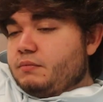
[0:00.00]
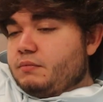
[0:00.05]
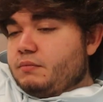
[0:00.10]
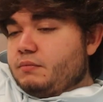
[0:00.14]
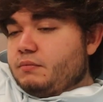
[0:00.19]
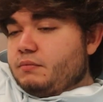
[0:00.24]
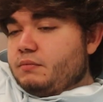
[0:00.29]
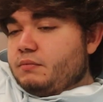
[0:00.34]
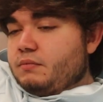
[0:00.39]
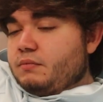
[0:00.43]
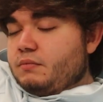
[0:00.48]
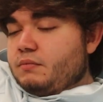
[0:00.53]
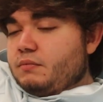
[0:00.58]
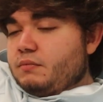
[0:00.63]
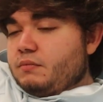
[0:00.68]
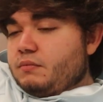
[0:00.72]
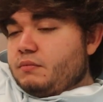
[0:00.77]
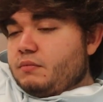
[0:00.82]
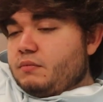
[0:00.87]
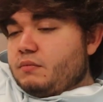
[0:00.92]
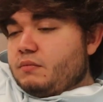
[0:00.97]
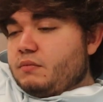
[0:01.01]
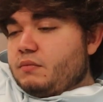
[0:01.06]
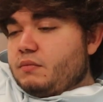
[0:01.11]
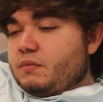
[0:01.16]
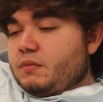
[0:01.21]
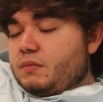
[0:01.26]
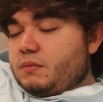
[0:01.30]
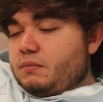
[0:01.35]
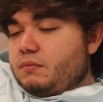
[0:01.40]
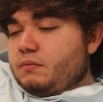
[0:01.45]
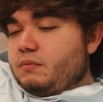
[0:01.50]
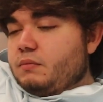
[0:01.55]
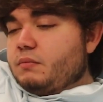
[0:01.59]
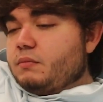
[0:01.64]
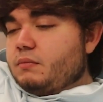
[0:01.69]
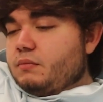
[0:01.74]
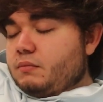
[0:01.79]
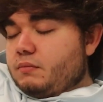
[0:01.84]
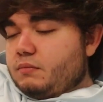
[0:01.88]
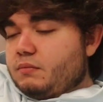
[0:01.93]

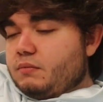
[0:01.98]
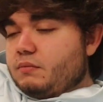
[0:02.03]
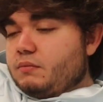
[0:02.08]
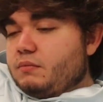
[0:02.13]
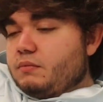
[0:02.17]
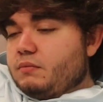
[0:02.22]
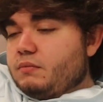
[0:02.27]
(silent)